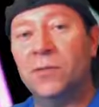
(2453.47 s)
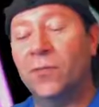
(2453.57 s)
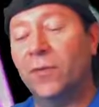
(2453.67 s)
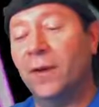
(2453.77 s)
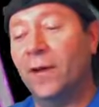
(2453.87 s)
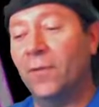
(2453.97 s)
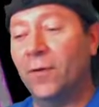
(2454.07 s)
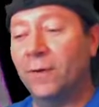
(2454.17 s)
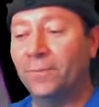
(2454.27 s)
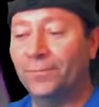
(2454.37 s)
or whatever,
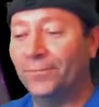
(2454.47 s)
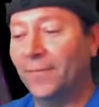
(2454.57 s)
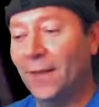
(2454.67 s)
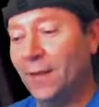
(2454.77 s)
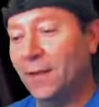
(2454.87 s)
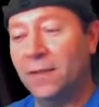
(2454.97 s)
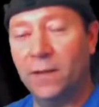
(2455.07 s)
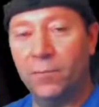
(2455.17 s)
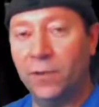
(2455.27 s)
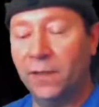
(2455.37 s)
and it's
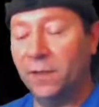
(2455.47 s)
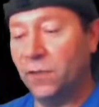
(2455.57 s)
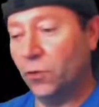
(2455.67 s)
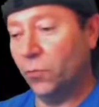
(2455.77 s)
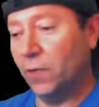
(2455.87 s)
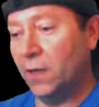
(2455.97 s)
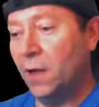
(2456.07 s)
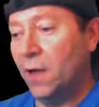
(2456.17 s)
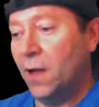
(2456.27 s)
completely stupid.